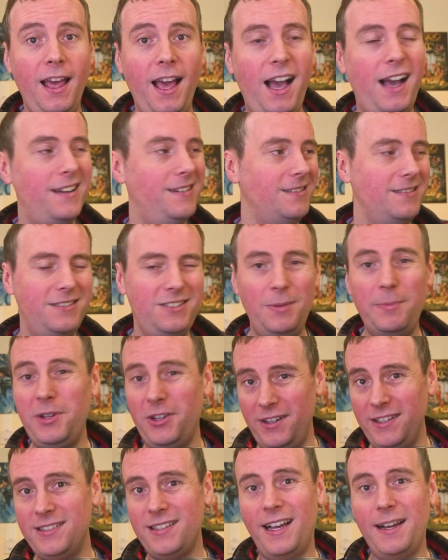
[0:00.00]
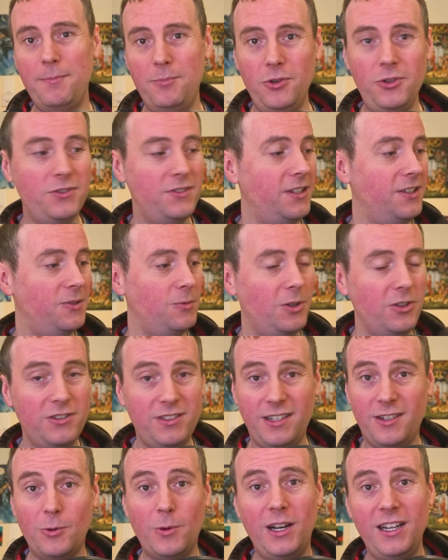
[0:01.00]
And to be honest, I brought it as well
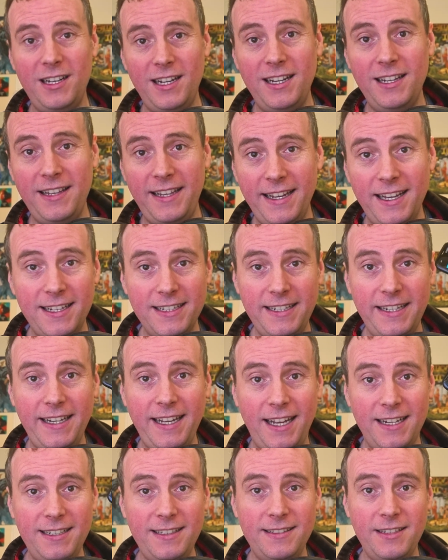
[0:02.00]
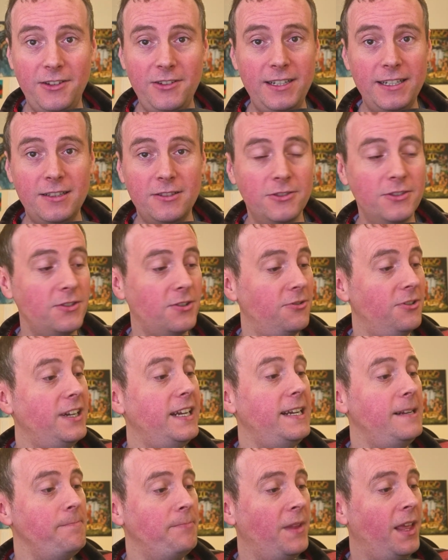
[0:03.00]
because I quite liked the idea. It had its own little
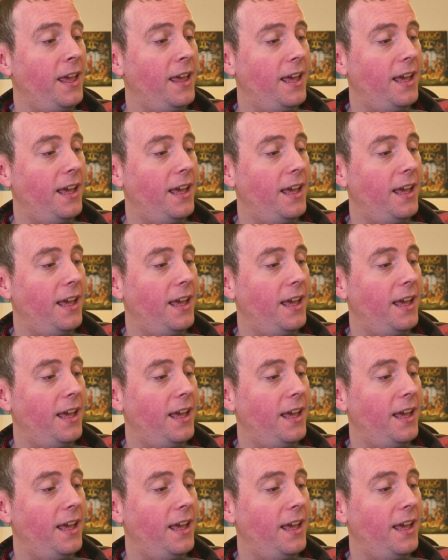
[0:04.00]
screen.